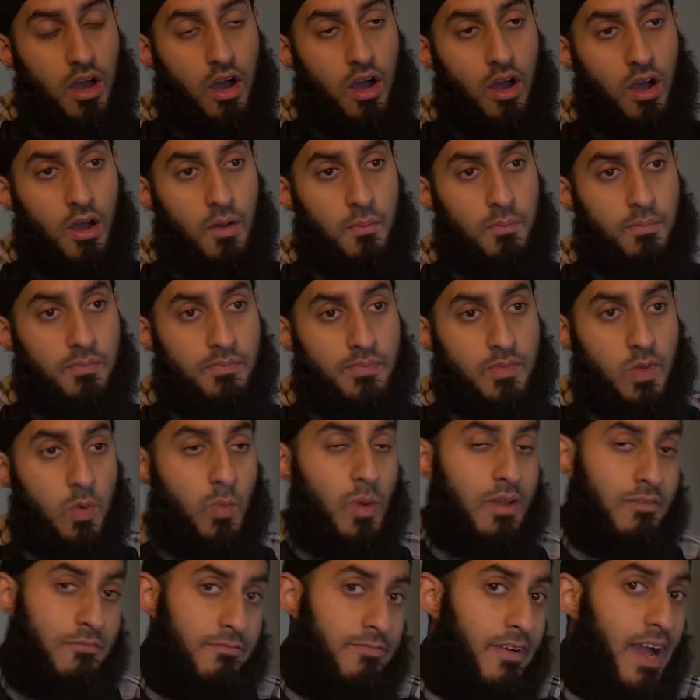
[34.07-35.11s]

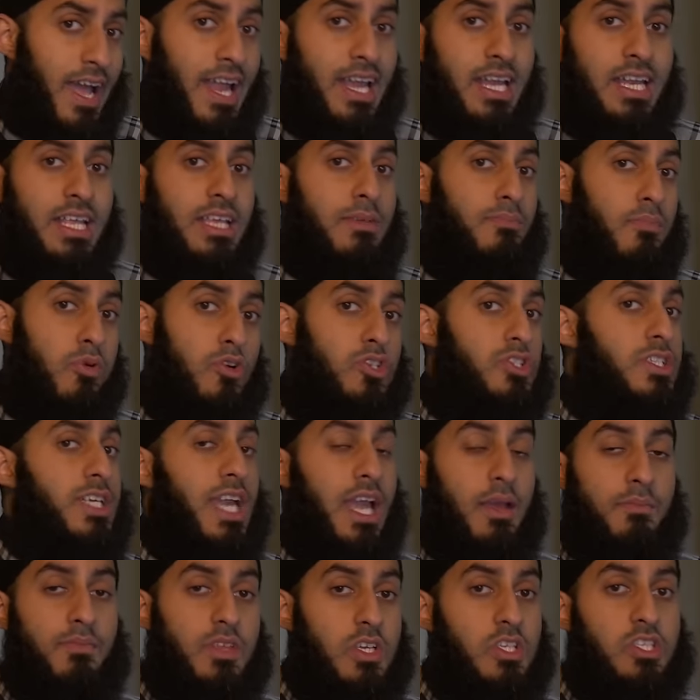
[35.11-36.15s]
When finally push
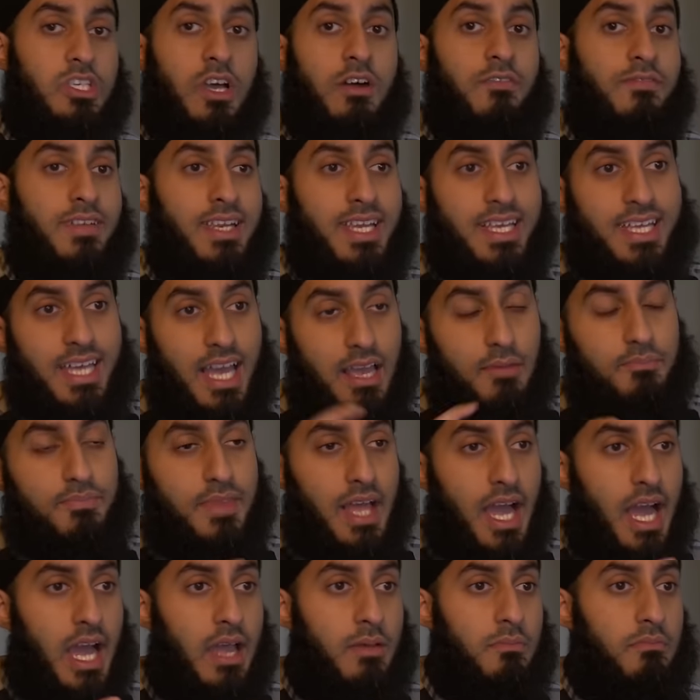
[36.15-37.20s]
came to shove and it came
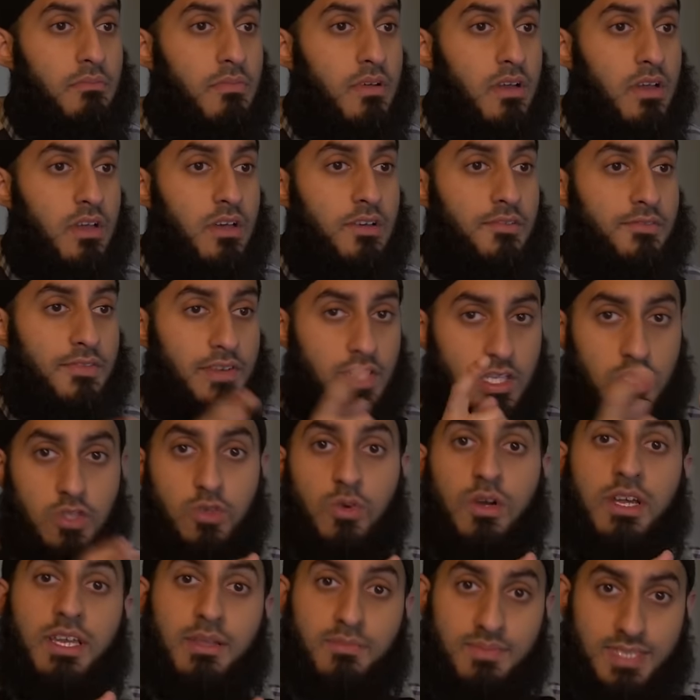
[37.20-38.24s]
time for the
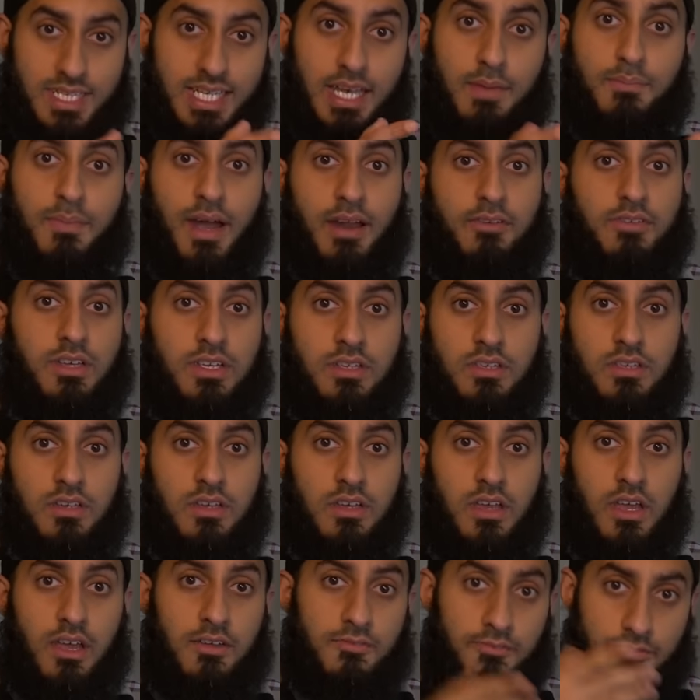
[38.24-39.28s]
two of them to get married
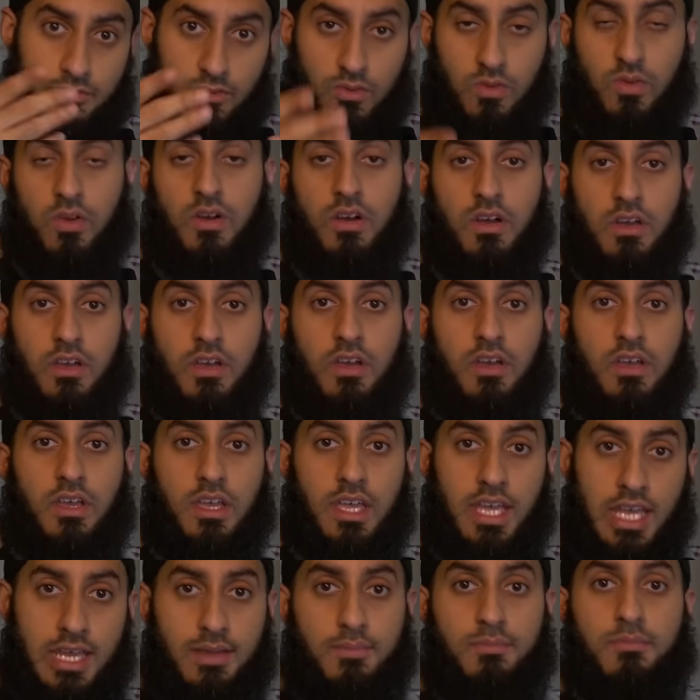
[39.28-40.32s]
and for
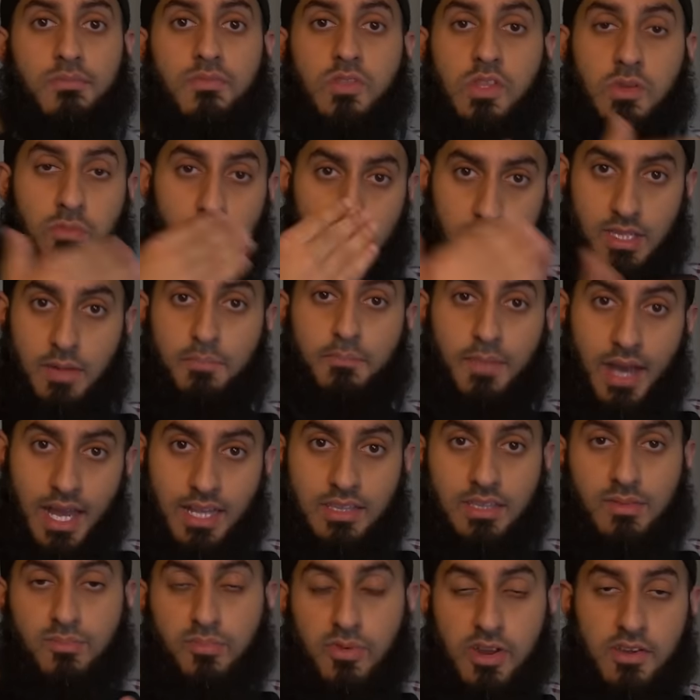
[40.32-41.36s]
him, the
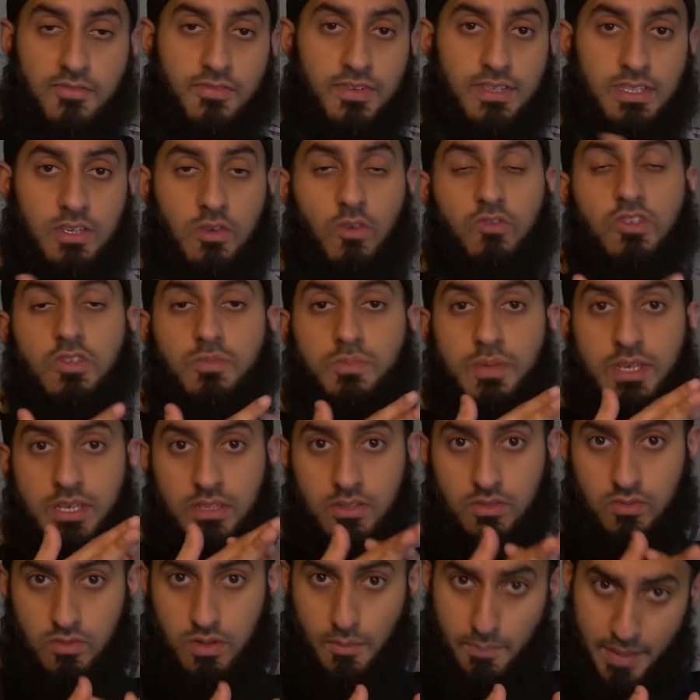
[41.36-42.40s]
man, the boyfriend, to go speak
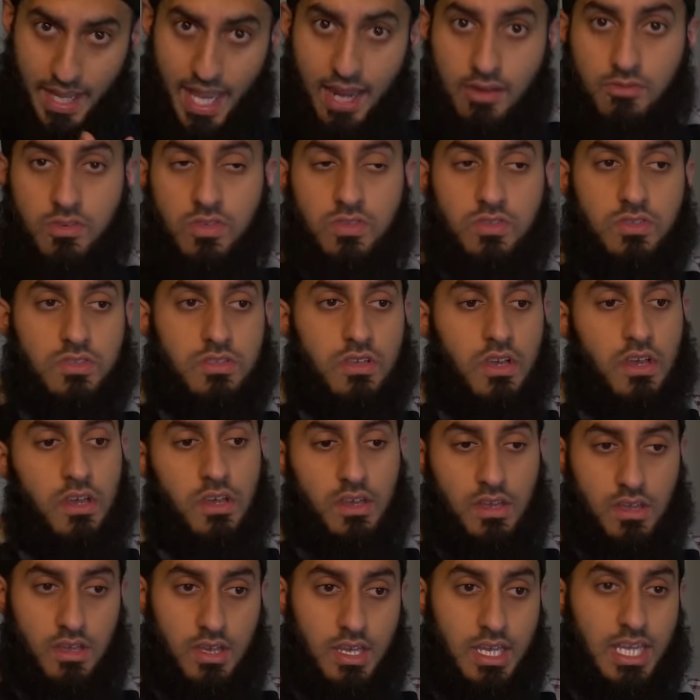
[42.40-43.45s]
to the parents,
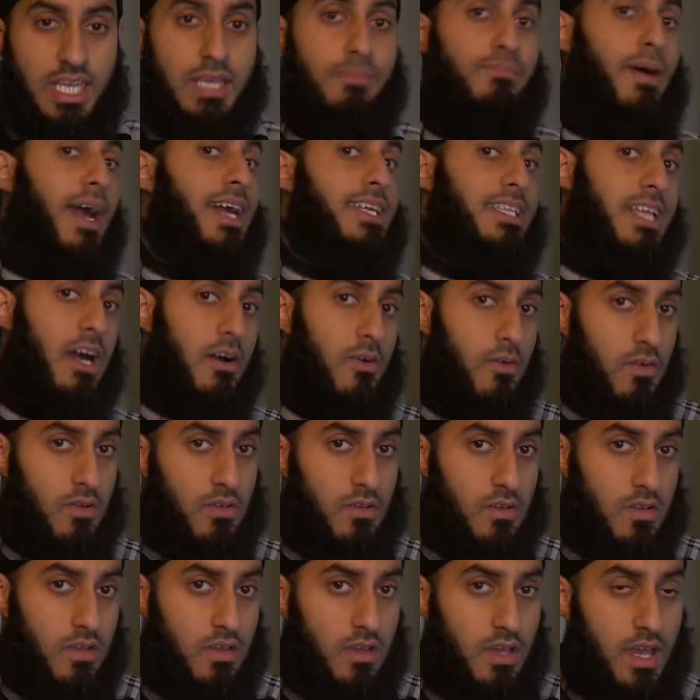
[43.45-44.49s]
he backed out
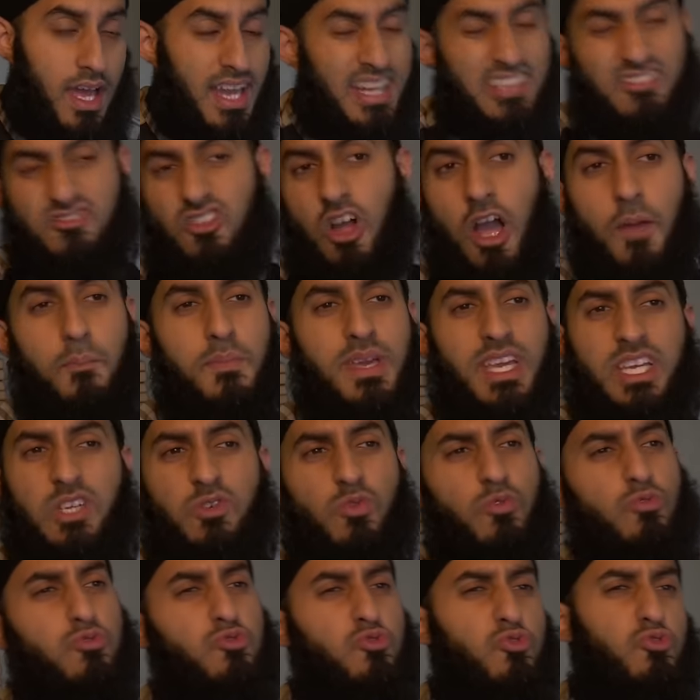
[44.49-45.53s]
and he started
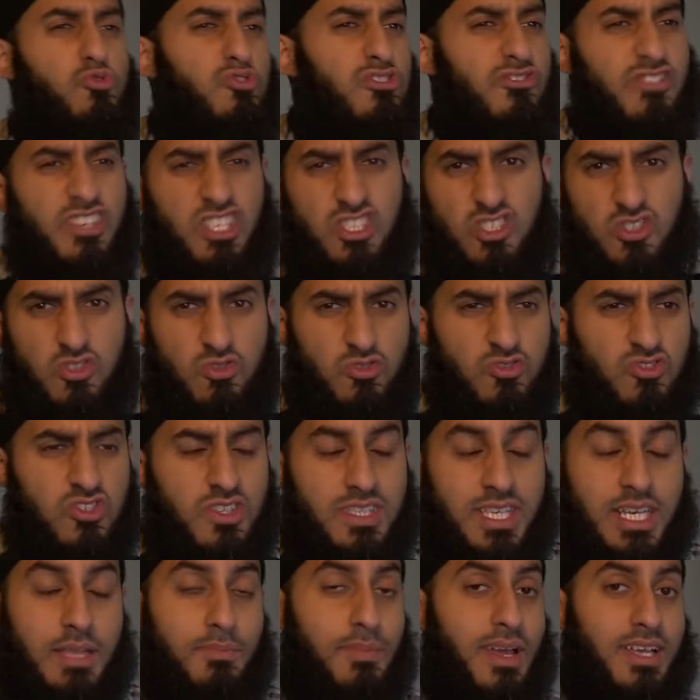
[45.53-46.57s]
making all sorts of
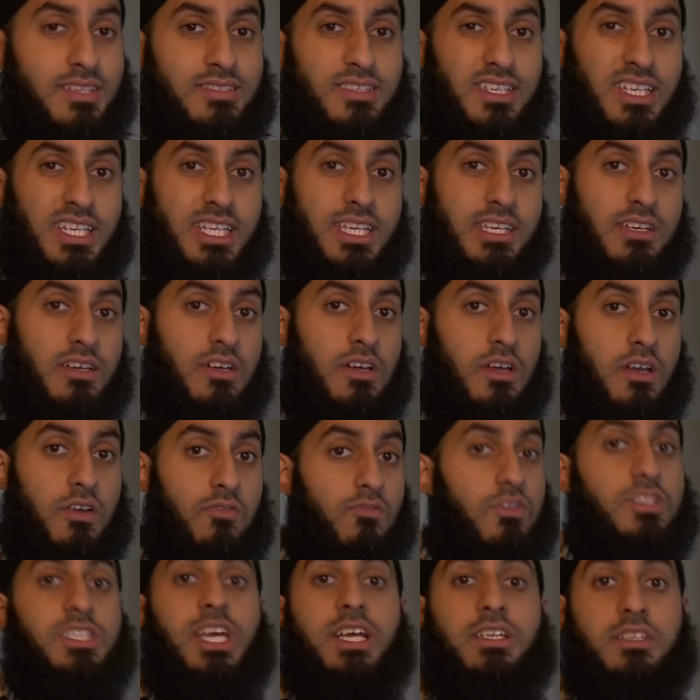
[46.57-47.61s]
excuses and he basically
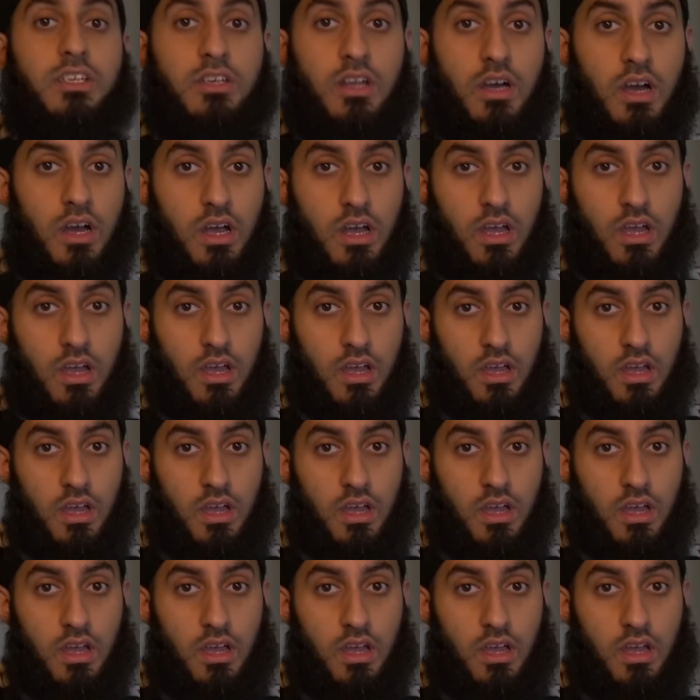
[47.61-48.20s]
rejected her